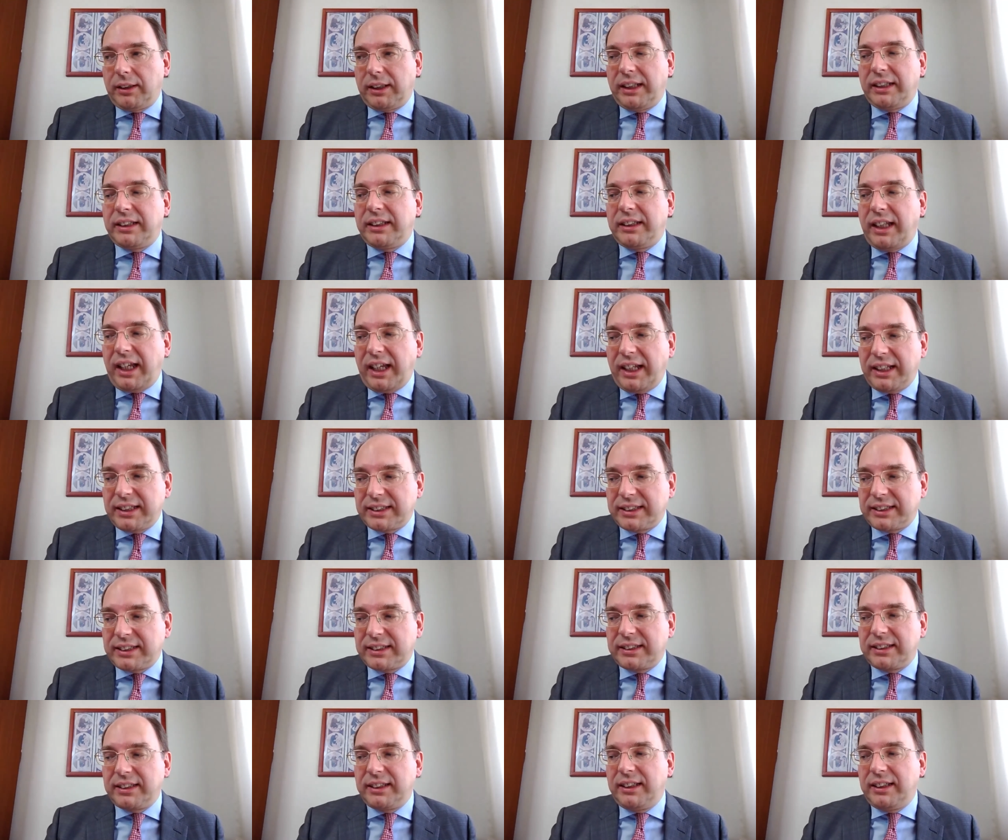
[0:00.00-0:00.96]

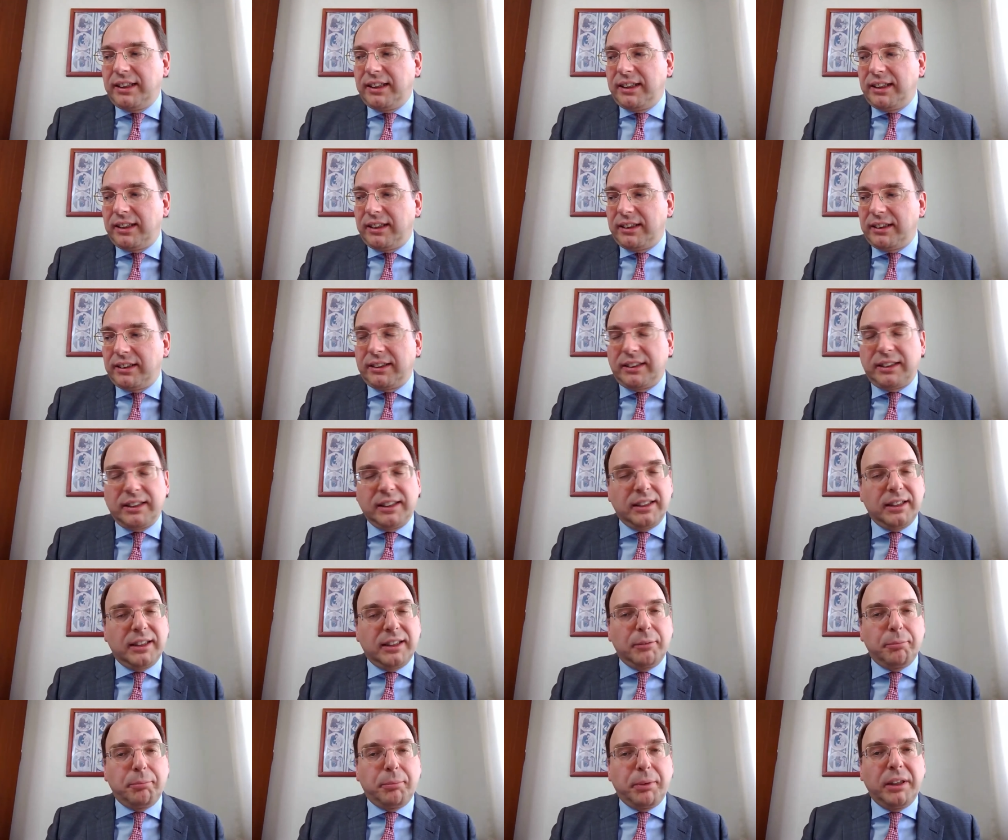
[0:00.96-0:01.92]
enhance
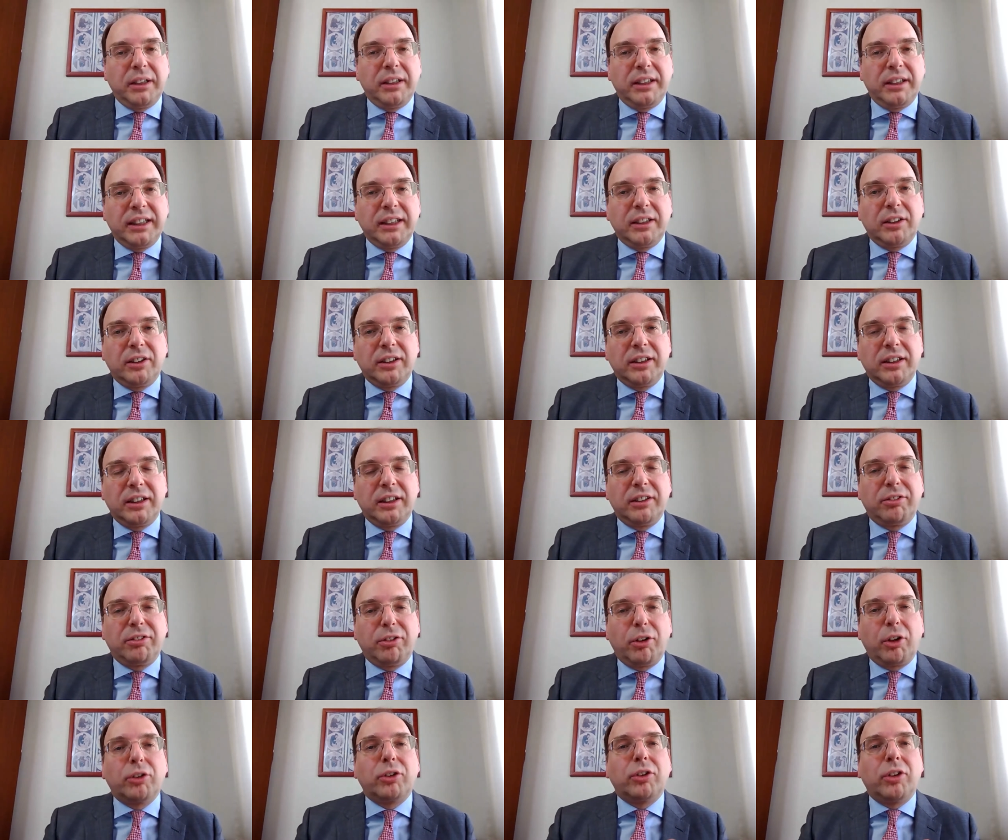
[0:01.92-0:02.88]
the building
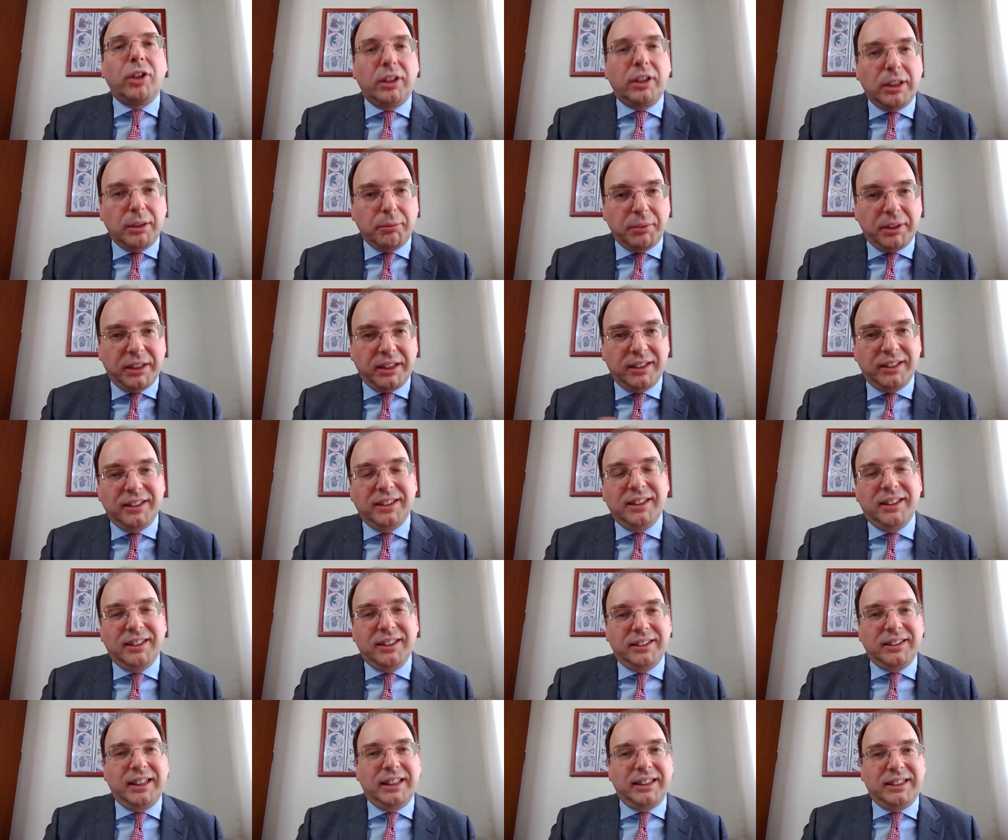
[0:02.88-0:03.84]
of autonomy
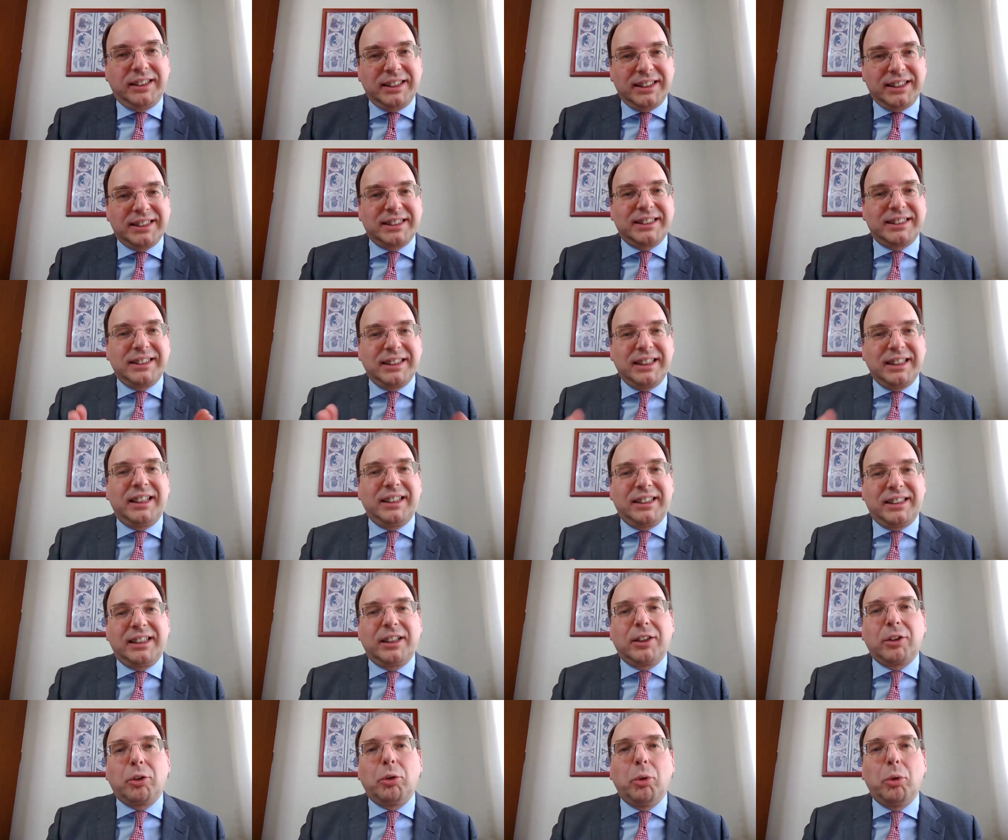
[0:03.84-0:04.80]
that is at
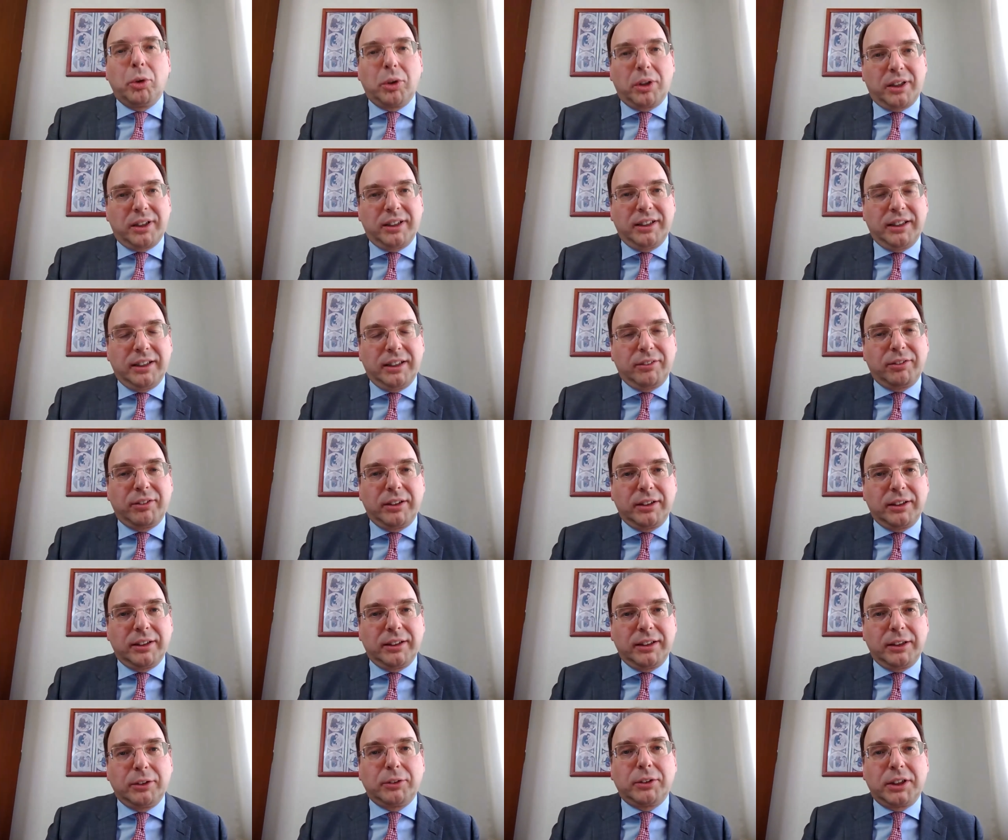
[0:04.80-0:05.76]
the core of
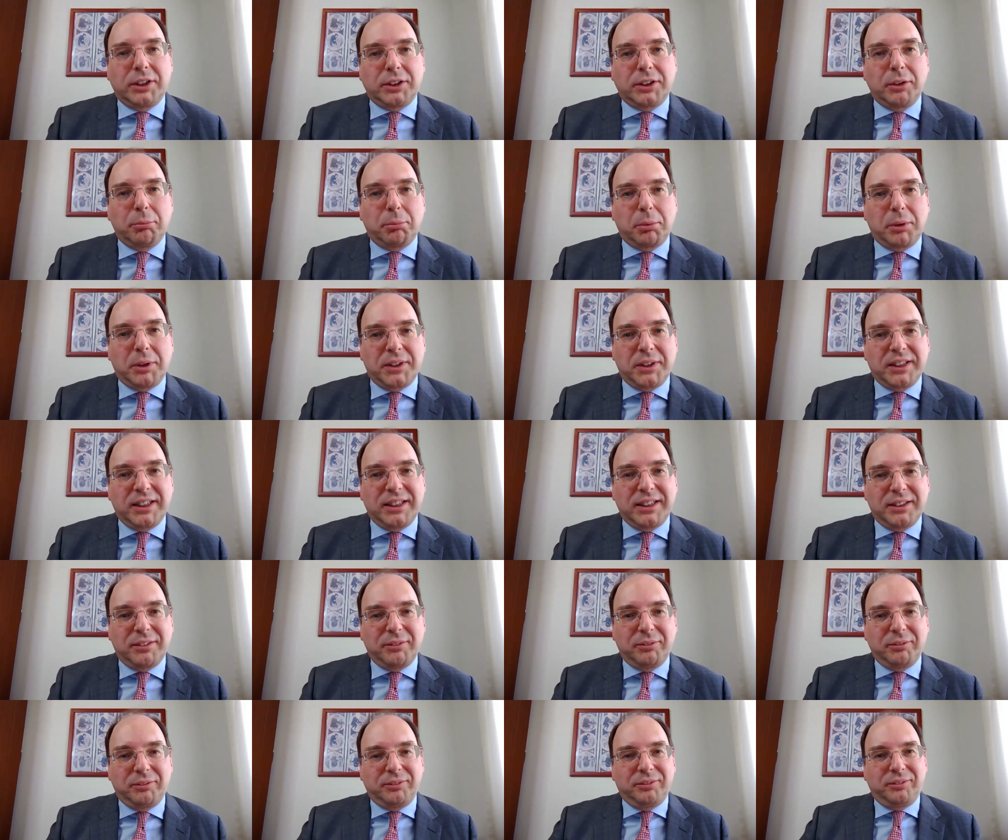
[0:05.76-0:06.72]
the educational process.